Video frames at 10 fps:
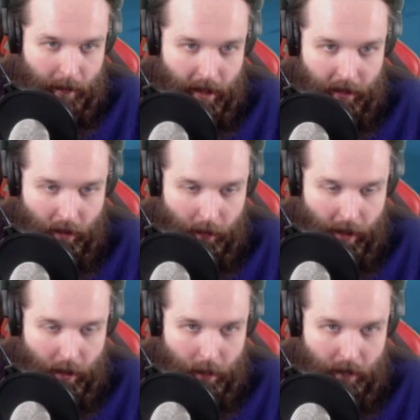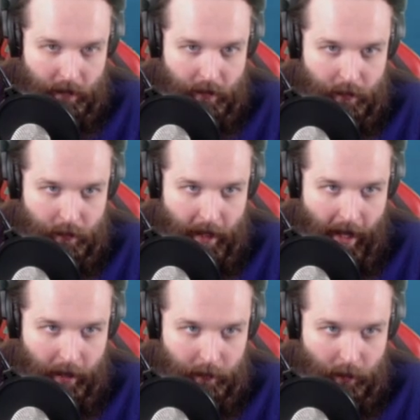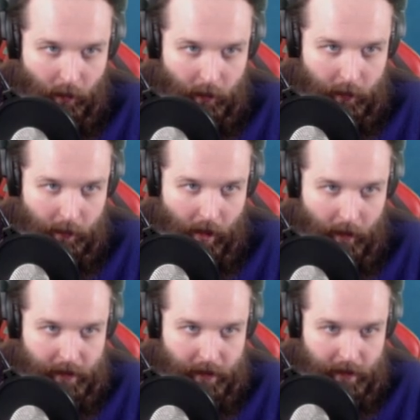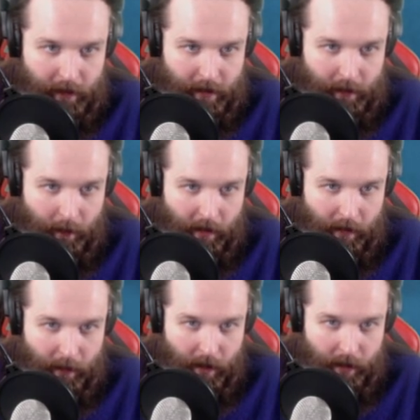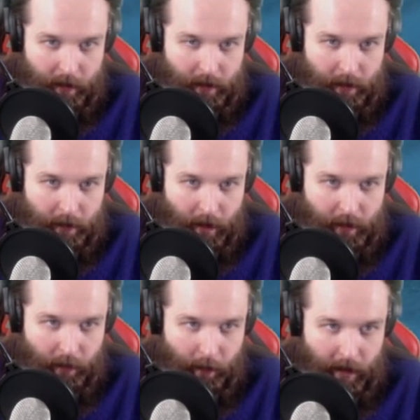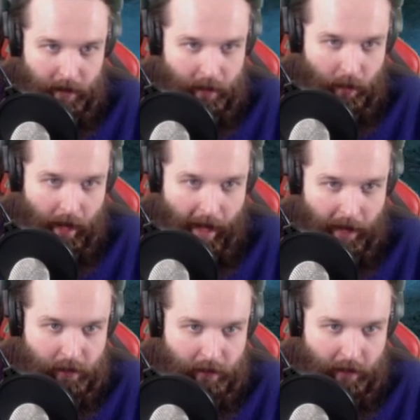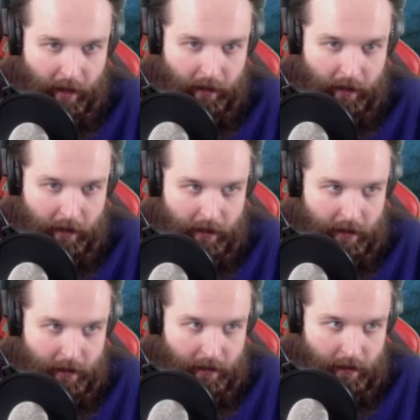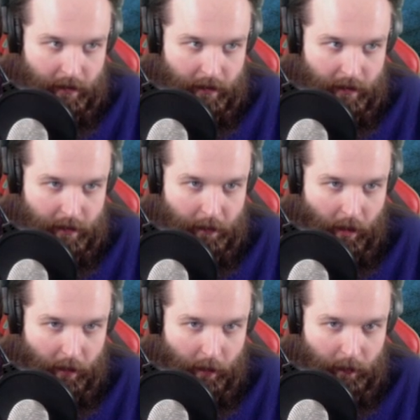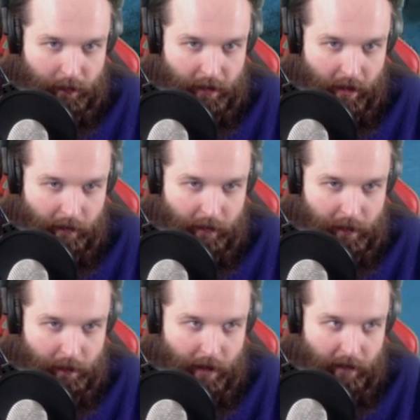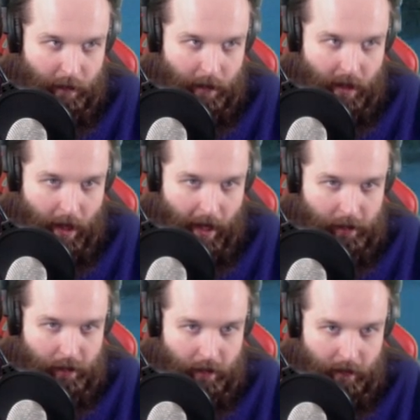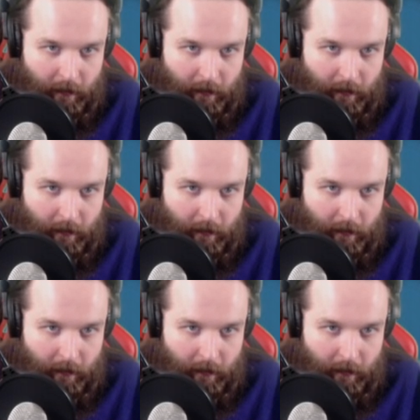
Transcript: making our way over to Kalimdor, we'll probably start seeing some PvP, especially when we go to Ashenvale. It's probably when we'll see our first PvP action.